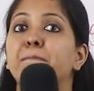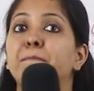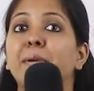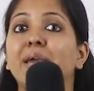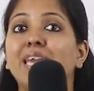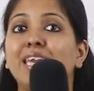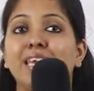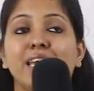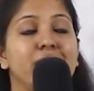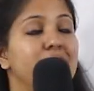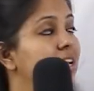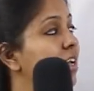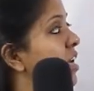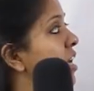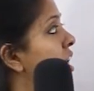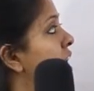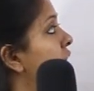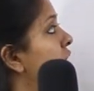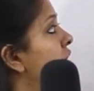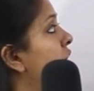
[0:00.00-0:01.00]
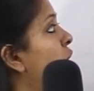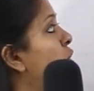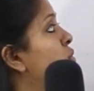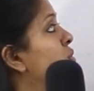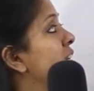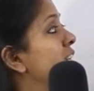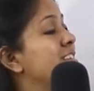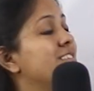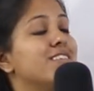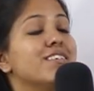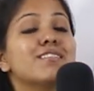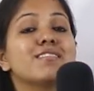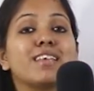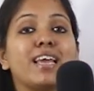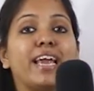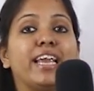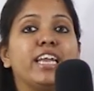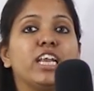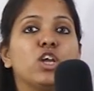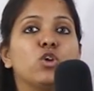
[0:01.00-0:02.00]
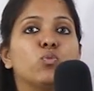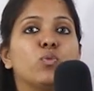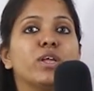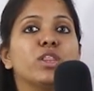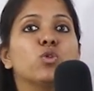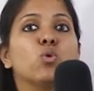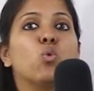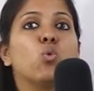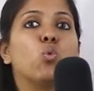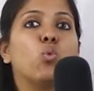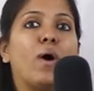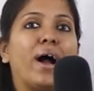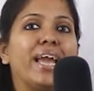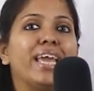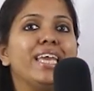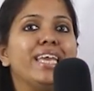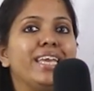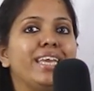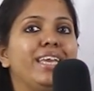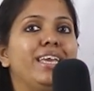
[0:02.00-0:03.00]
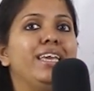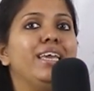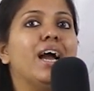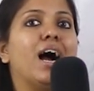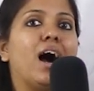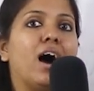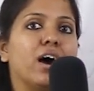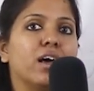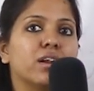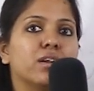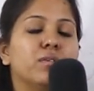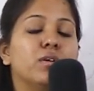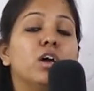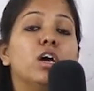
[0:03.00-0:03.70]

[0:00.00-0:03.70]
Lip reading: Payer. Now, it is ending with YER.